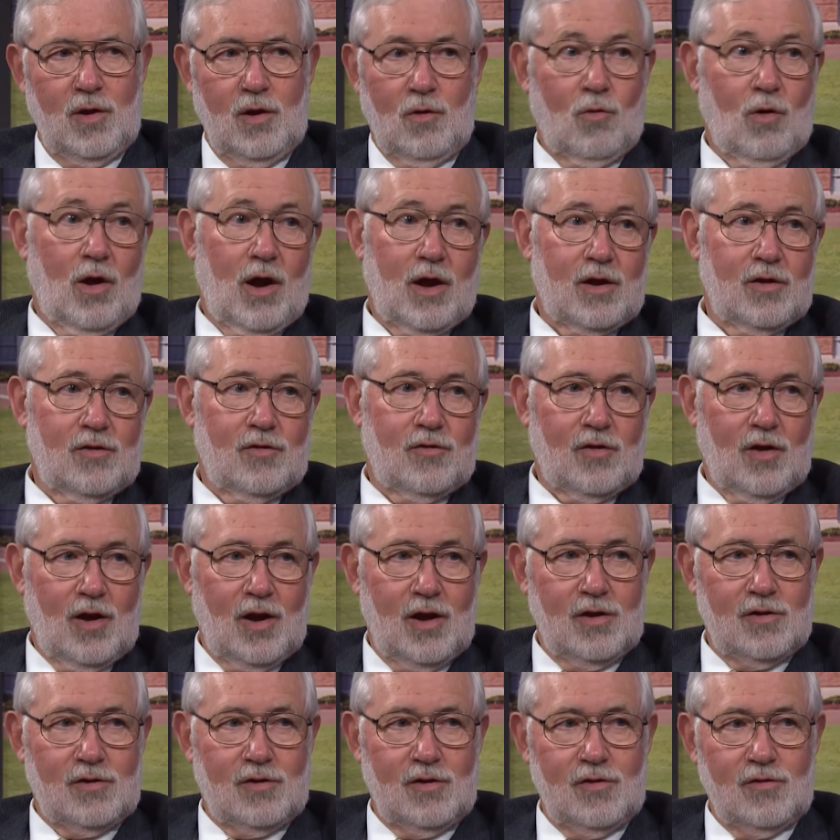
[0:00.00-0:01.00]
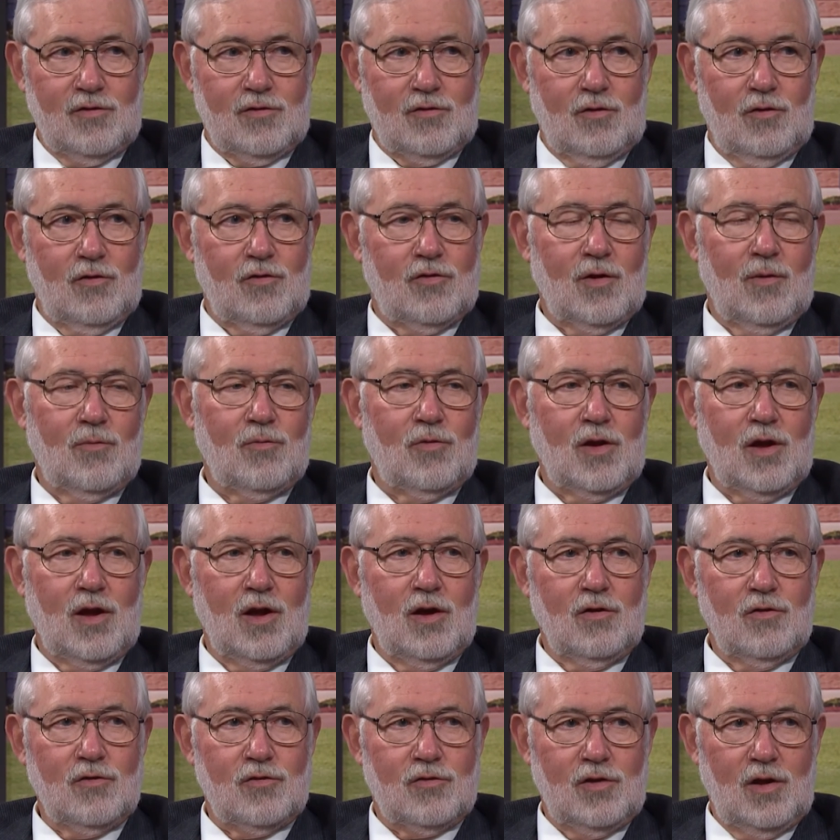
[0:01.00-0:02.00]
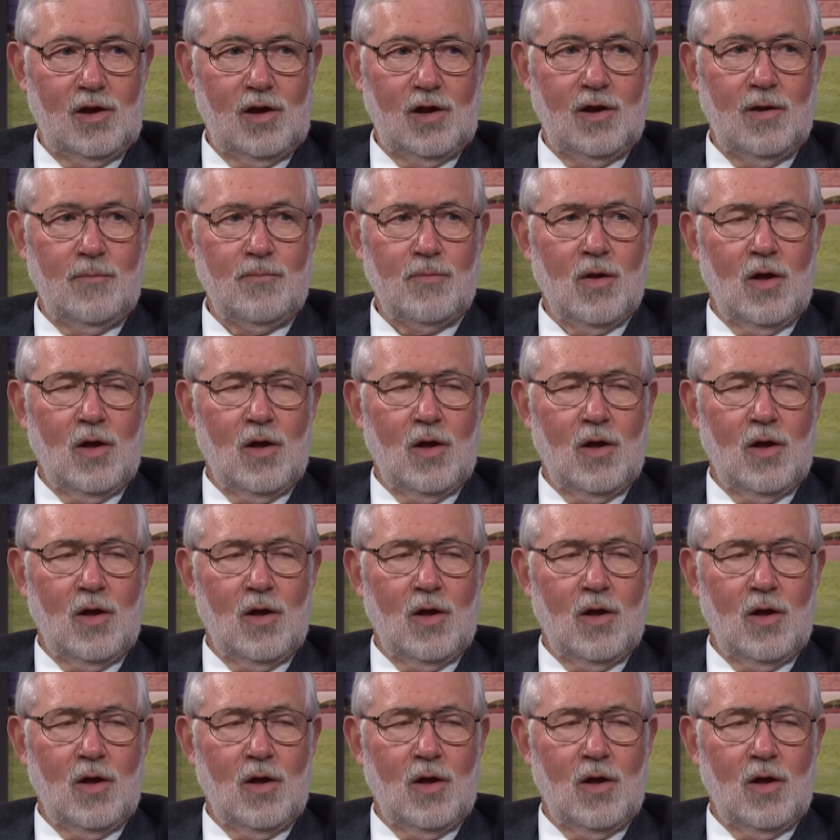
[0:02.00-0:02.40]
a rocket scientist or something else, they